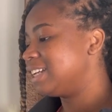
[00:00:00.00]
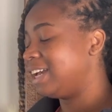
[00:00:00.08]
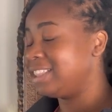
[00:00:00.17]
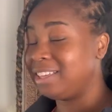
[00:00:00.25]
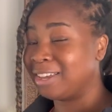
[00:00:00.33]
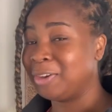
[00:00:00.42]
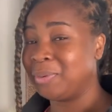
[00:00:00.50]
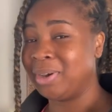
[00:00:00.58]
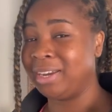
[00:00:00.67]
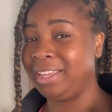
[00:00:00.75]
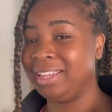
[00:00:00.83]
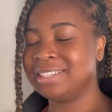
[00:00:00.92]
I think I
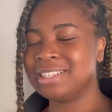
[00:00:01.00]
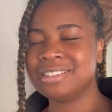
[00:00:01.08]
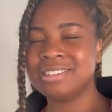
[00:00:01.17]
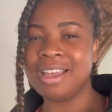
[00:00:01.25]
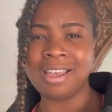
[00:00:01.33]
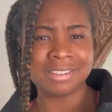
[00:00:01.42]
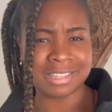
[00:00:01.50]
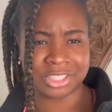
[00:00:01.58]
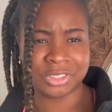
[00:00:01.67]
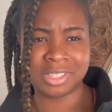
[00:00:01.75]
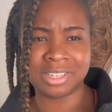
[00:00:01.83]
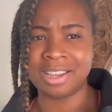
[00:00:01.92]
want it. Cause it's
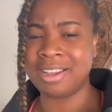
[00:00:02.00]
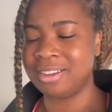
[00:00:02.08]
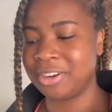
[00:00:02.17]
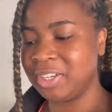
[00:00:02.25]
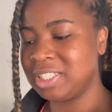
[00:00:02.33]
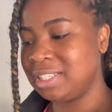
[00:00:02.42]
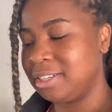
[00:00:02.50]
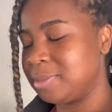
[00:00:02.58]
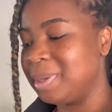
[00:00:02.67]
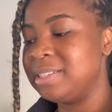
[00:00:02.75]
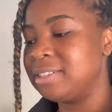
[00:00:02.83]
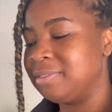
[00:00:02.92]
actually not crazy
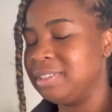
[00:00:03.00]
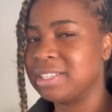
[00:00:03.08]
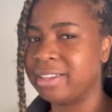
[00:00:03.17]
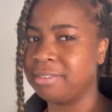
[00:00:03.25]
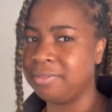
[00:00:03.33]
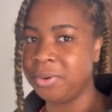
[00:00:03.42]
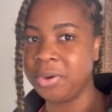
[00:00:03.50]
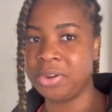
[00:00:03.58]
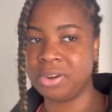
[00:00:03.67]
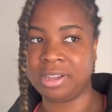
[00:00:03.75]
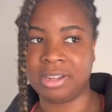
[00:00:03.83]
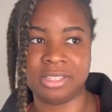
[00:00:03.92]
expensive. It's like
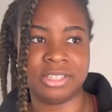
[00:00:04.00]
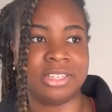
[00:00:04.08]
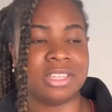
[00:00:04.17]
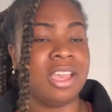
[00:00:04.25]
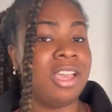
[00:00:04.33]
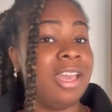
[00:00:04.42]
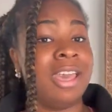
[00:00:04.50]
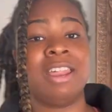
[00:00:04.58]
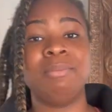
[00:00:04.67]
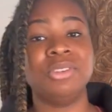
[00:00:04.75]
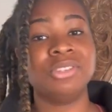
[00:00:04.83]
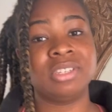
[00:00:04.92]
$400. And
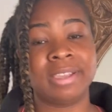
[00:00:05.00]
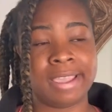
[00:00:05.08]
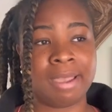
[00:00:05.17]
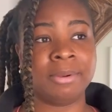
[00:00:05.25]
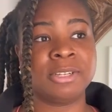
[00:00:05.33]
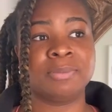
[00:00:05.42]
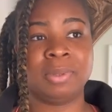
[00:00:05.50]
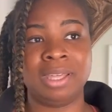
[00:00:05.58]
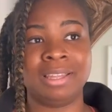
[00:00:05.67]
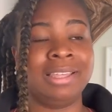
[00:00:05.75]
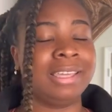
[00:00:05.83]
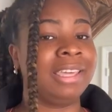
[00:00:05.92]
I'm used to cameras being
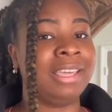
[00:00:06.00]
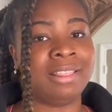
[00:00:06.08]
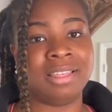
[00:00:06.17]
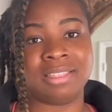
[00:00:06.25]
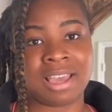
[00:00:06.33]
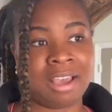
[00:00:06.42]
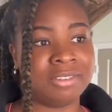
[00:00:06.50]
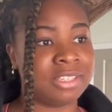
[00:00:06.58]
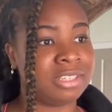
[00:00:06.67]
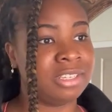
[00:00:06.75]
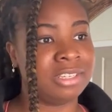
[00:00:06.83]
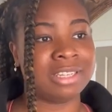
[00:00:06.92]
like in the
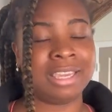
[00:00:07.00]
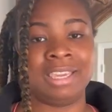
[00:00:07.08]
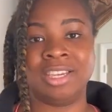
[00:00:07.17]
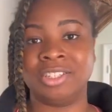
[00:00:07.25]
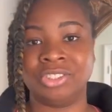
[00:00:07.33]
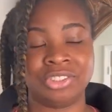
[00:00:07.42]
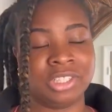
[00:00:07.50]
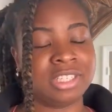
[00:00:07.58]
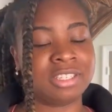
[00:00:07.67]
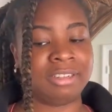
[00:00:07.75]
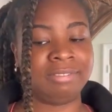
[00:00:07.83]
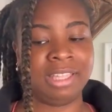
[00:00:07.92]
thousands, 800,
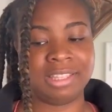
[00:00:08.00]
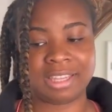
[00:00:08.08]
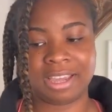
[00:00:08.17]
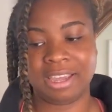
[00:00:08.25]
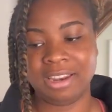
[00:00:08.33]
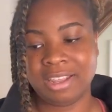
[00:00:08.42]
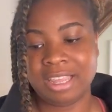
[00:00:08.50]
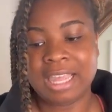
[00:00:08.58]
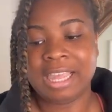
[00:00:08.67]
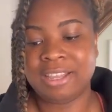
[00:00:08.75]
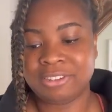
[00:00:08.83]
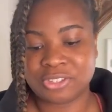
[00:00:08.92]
stuff like that.
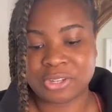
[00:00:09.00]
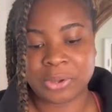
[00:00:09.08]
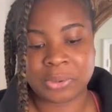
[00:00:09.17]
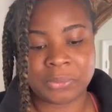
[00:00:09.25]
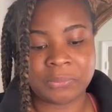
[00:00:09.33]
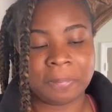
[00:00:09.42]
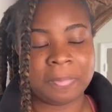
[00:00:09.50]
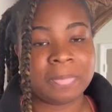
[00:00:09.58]
And so